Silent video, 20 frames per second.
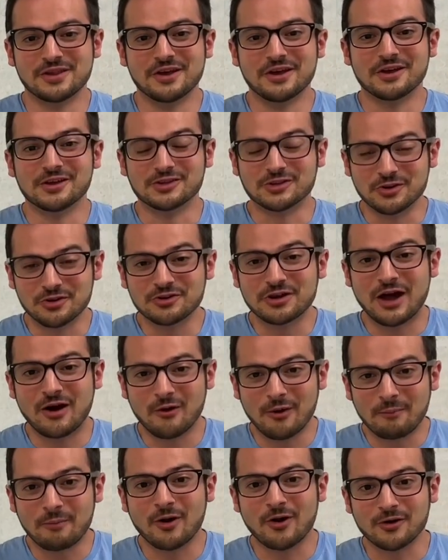you're now a
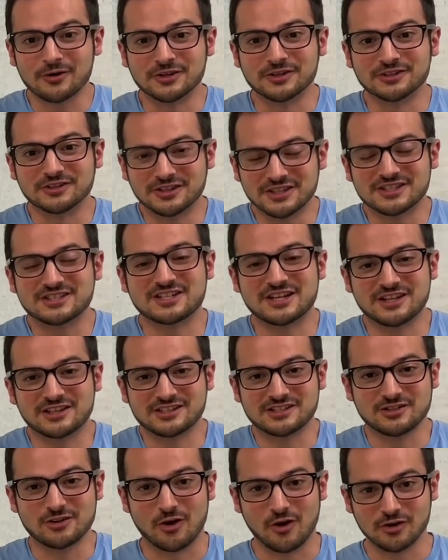party to Seth's
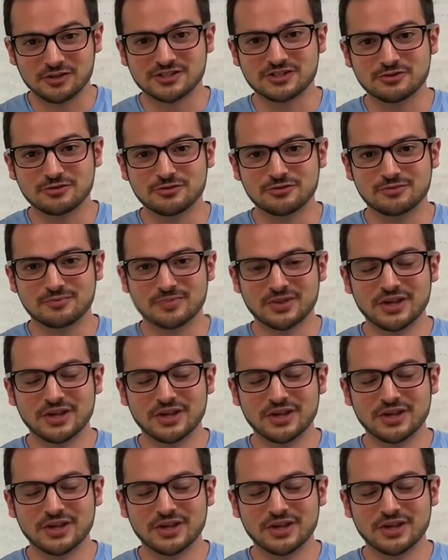lawsuit,